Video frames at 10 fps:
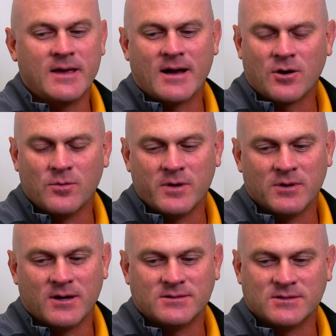Yeah, Kobe
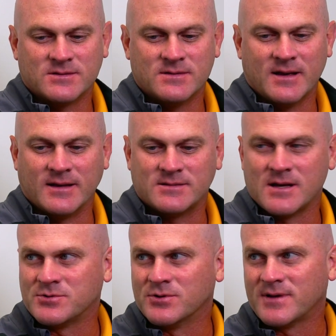Blunt, just an
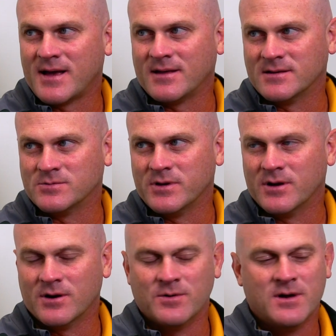exceptional talent, as we
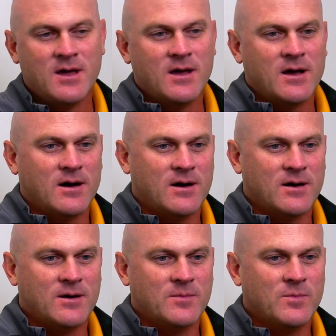know.
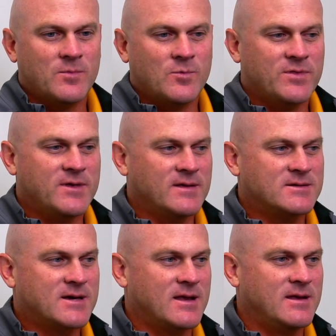One thing
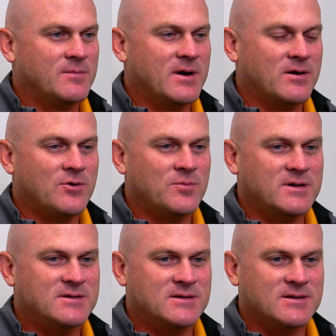that's kind of neat about
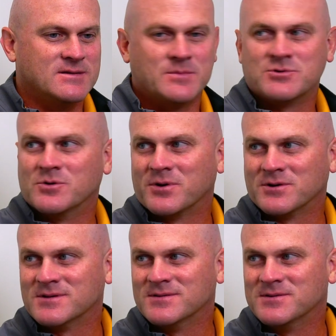Kobe is he's an exceptional
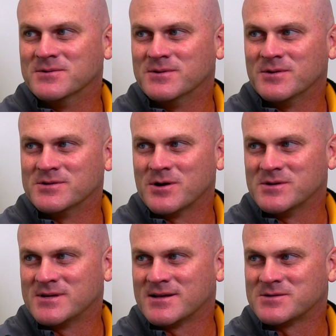person, too. You know, he's
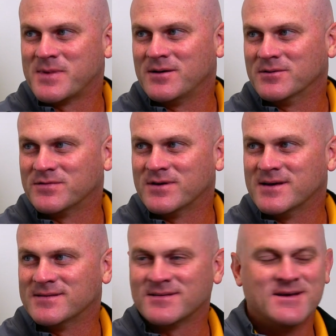always got a smile on his
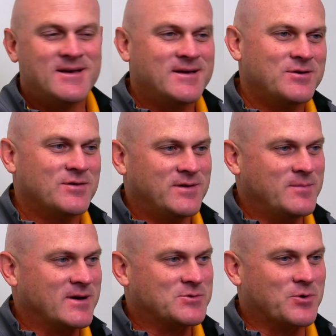face. You know, if he
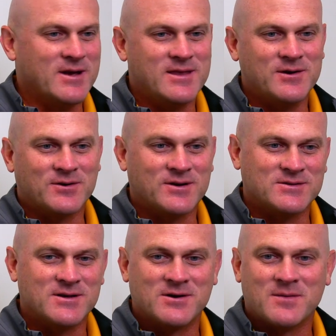might score an 80-yard
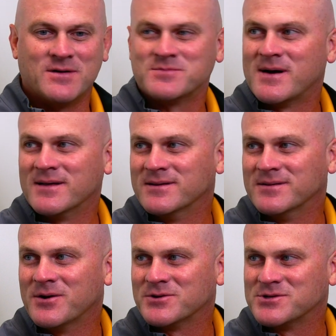touchdown, come off
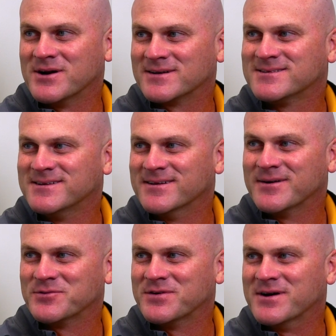smiling, all shucks. You know,
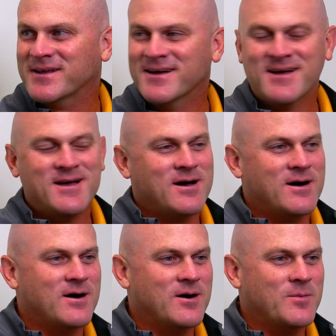that was
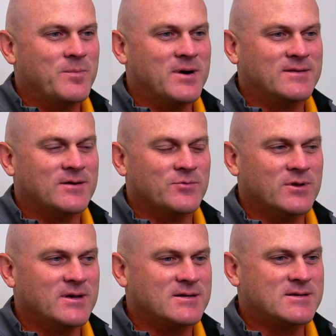fun. But
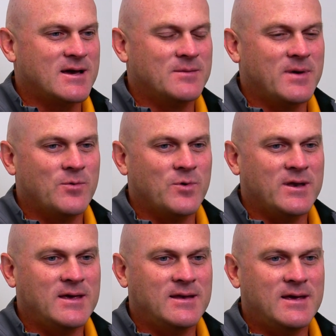really excited about what
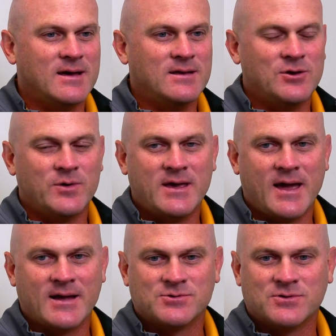he did. You know,
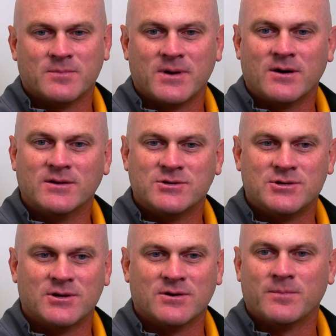he answered the bell this
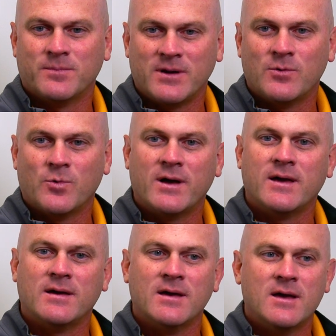year in a big
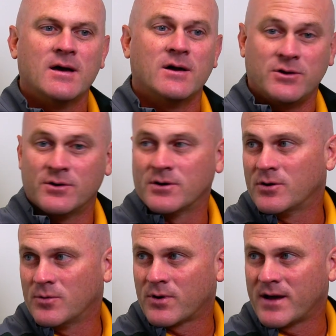way. A year
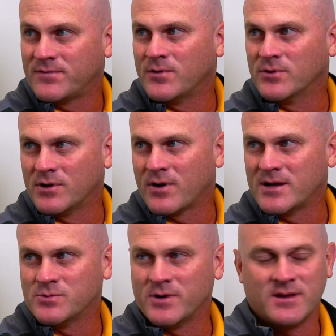ago, Brad Foley
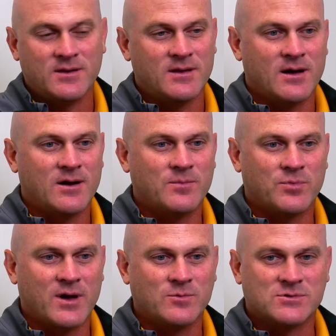graduated.
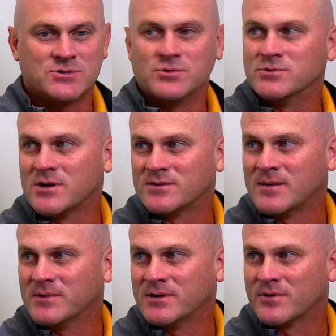Brad was the school's
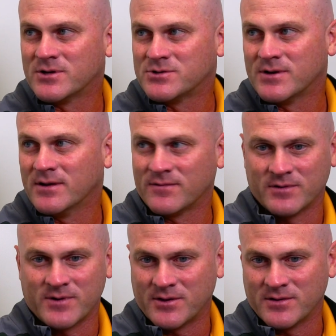all-time leading rusher, held
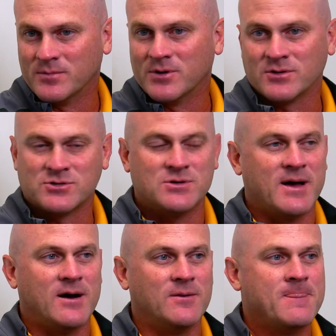every record in the book just
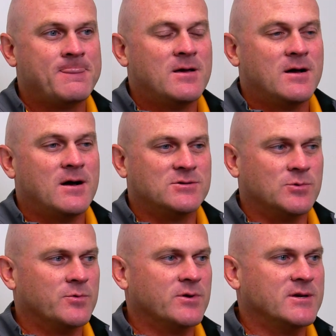about.
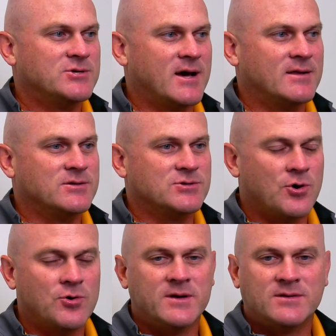So we really challenged
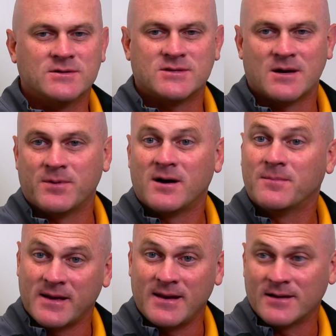Colby to step
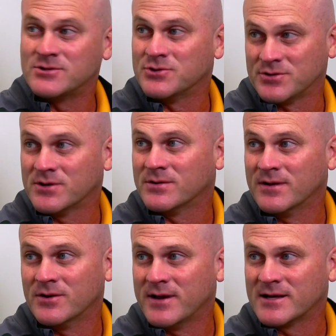up. Hey, now it's your turn.
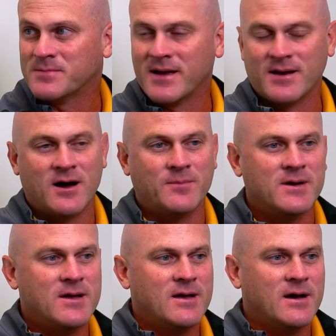You know, next man
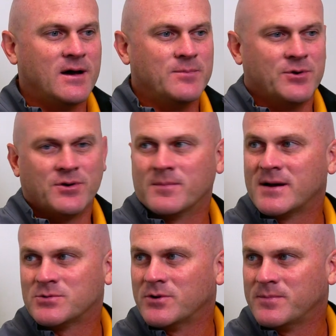up. He put on
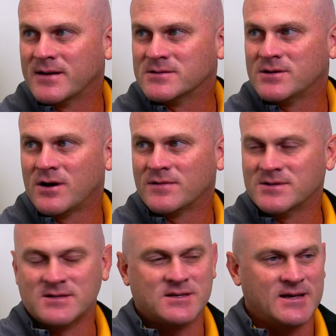about 20 pounds in the
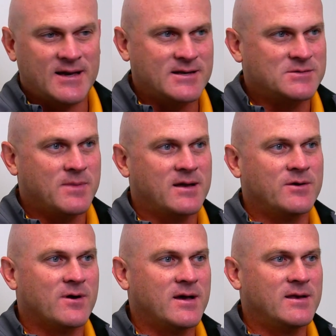offseason. He got his
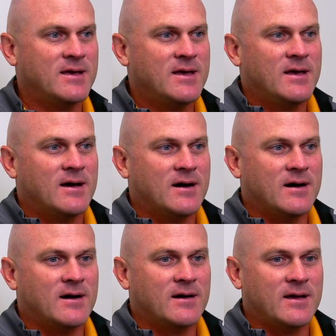body right,
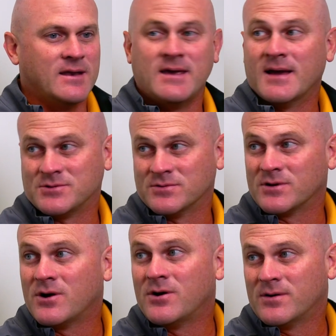and he answered the
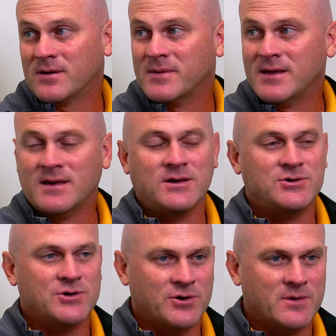call. I mean, yeah. He
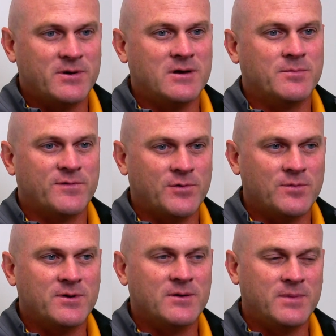showed up and he
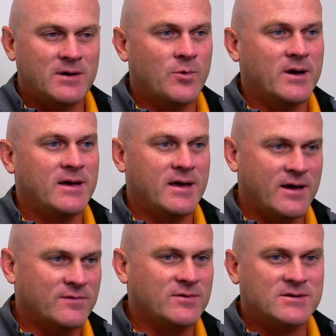performed in a big way
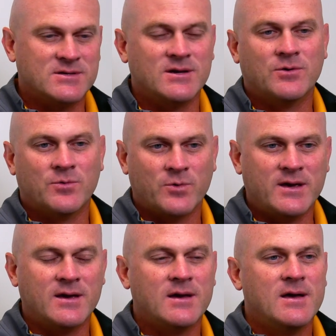every single
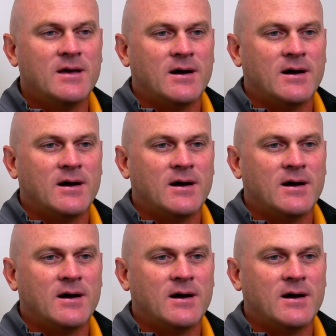week.